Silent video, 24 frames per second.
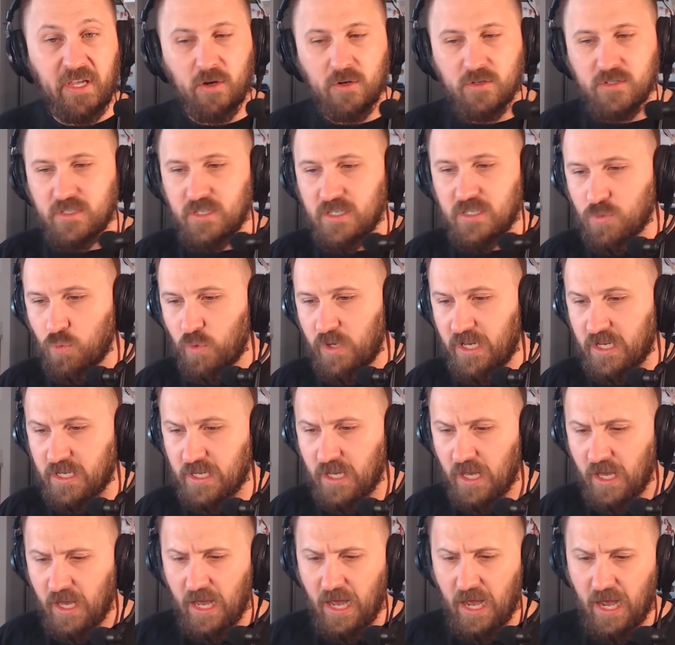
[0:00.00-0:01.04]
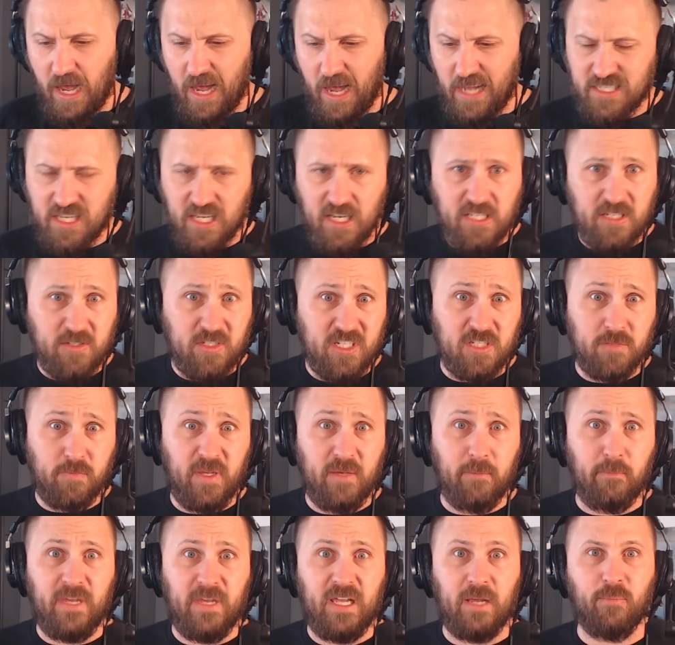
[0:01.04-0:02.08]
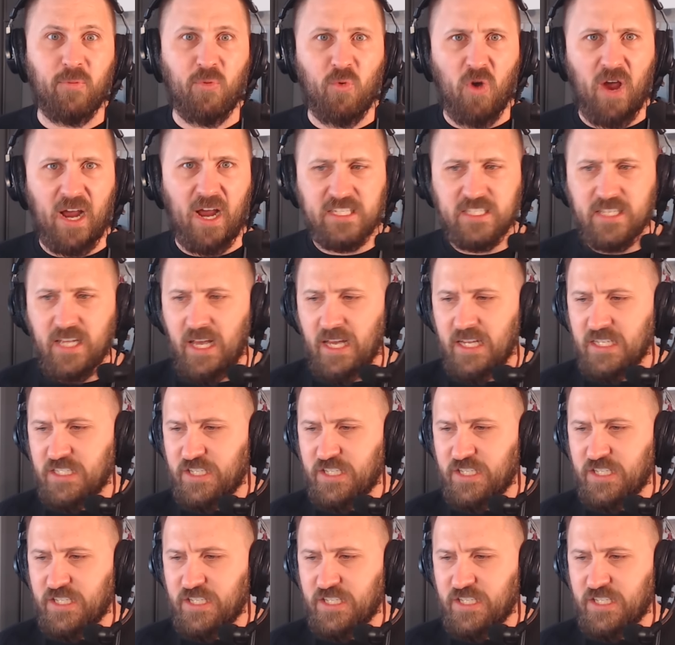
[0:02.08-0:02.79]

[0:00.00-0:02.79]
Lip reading: goes this week, it's going to just be me and Price.